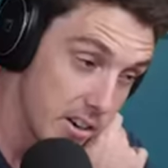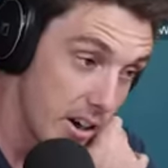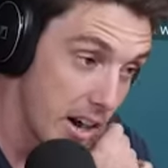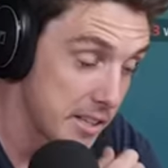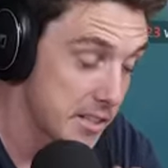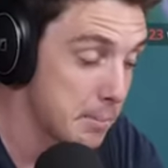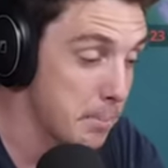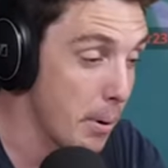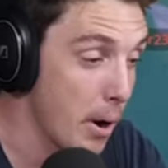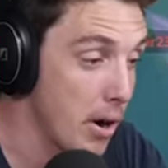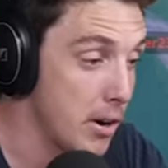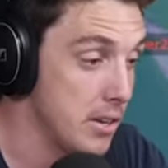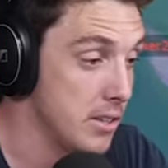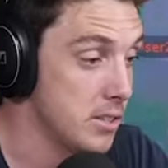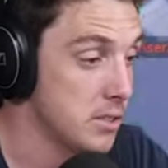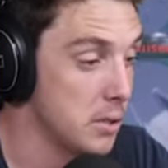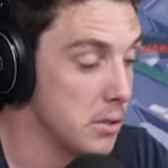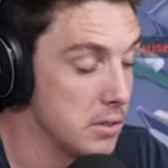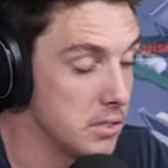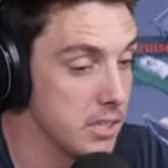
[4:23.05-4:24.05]
Right, so Bodie, as
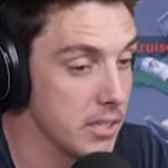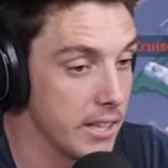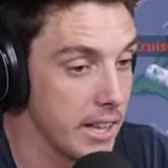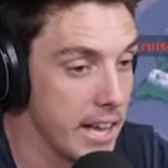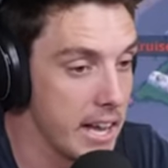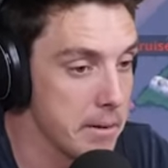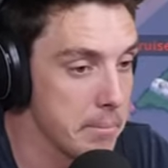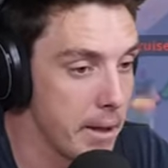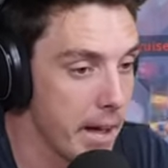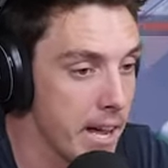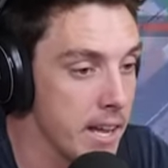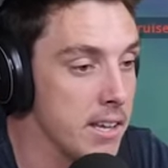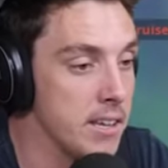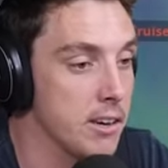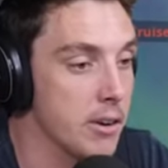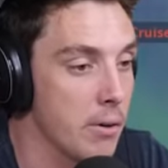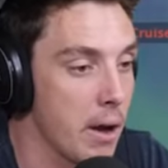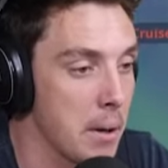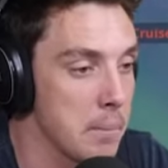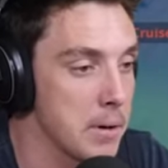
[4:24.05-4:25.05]
soon as you land,
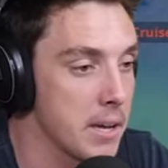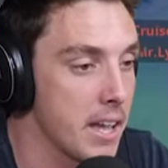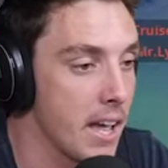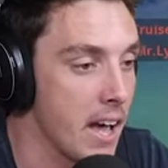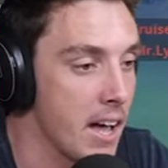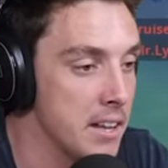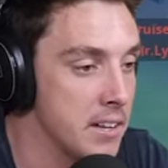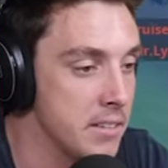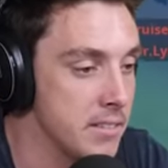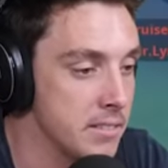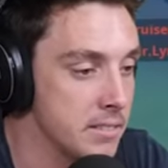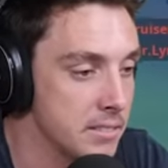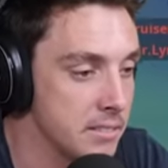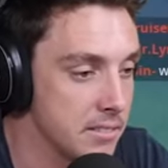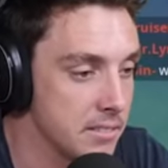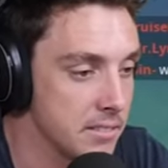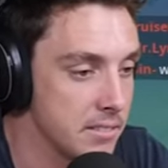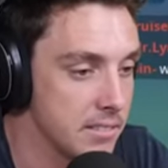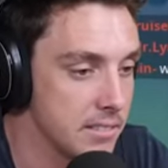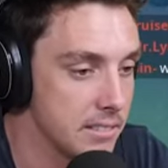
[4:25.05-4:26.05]
mate, grab a gun,
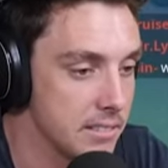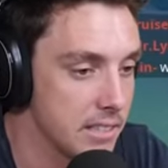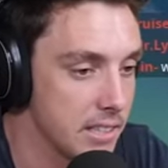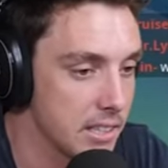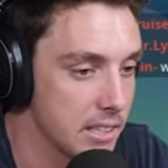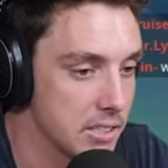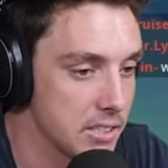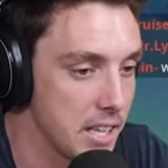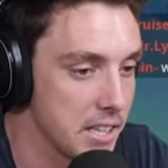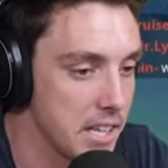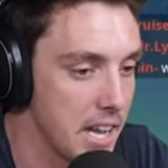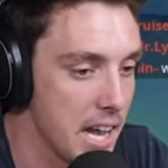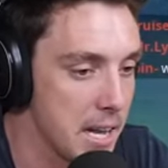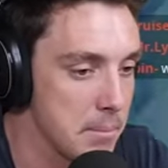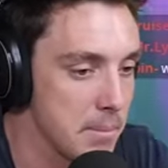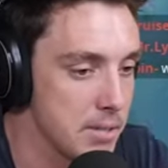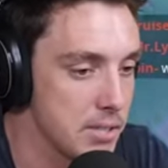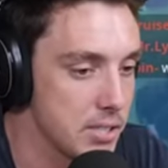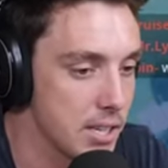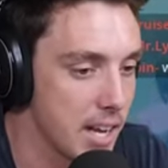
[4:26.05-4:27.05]
because then the
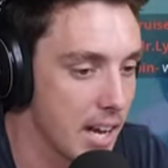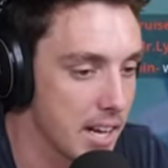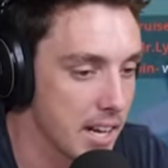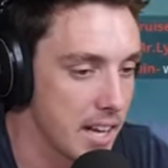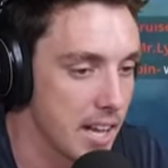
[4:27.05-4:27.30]
enemies are going to